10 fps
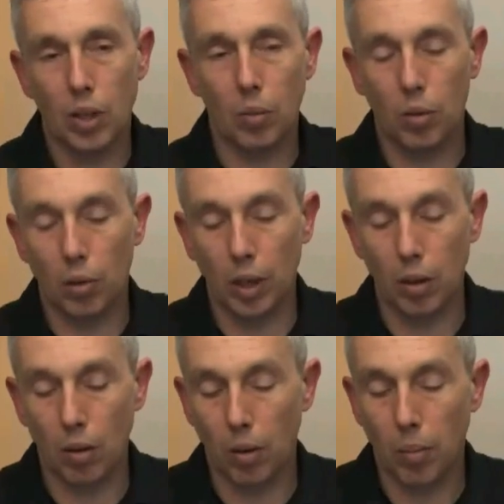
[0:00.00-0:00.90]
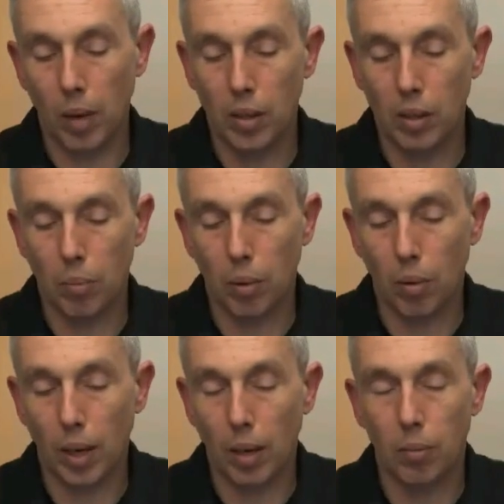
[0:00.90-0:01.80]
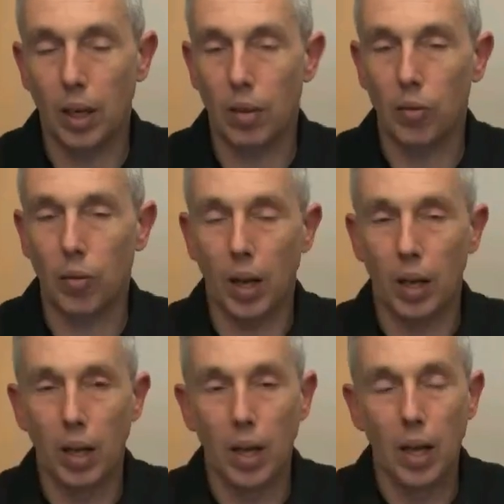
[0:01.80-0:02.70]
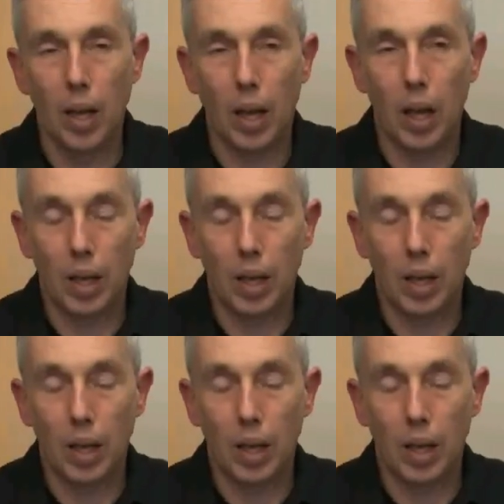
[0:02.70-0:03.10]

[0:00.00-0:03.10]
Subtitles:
an internship during your bachelor program, that is fine,